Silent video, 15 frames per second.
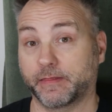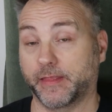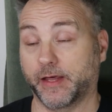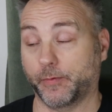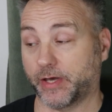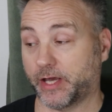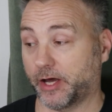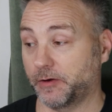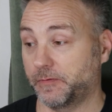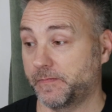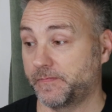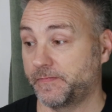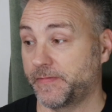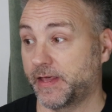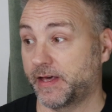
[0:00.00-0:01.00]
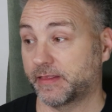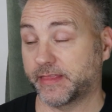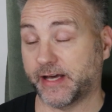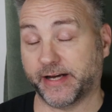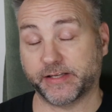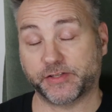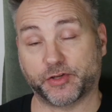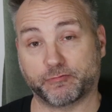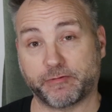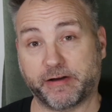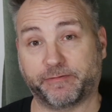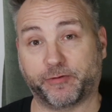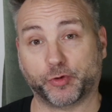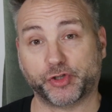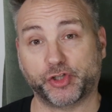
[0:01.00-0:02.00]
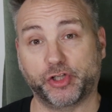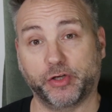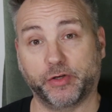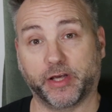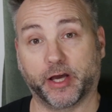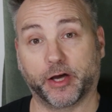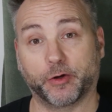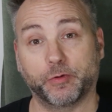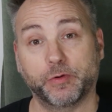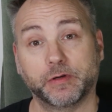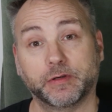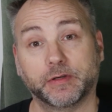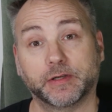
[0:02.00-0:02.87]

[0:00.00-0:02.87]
There we go. That is the Red Fox Studio